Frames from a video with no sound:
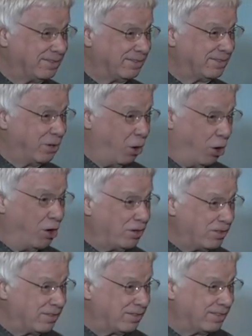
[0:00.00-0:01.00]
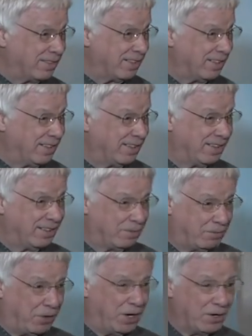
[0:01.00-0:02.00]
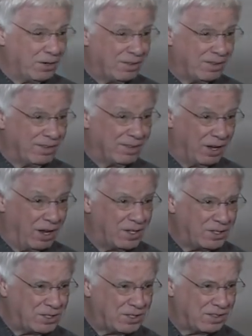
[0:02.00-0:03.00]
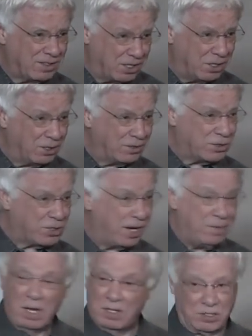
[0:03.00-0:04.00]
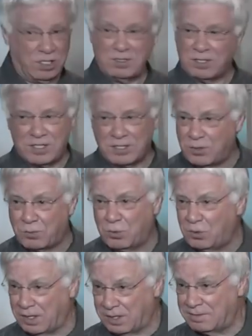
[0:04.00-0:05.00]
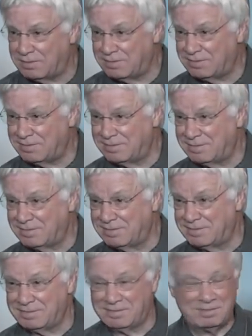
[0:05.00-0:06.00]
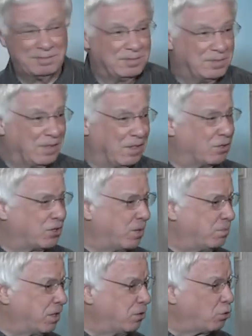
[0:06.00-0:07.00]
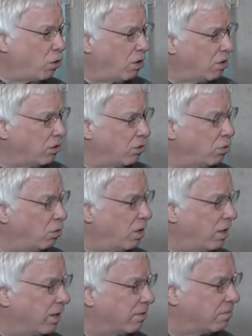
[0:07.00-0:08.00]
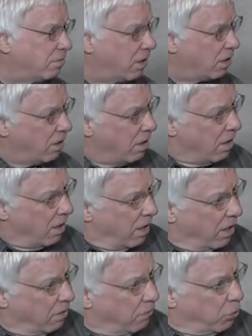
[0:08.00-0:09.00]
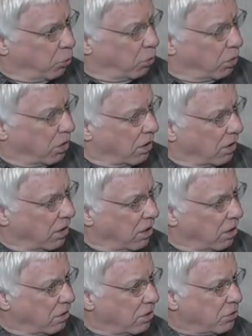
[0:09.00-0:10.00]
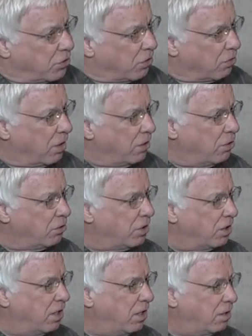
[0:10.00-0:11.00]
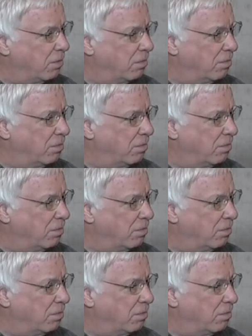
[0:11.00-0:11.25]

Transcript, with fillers: hurt, fear, lust, guilt, shame. Jesus isn't ruling. There's something drawing you away. And if you will yield and surrender to Him,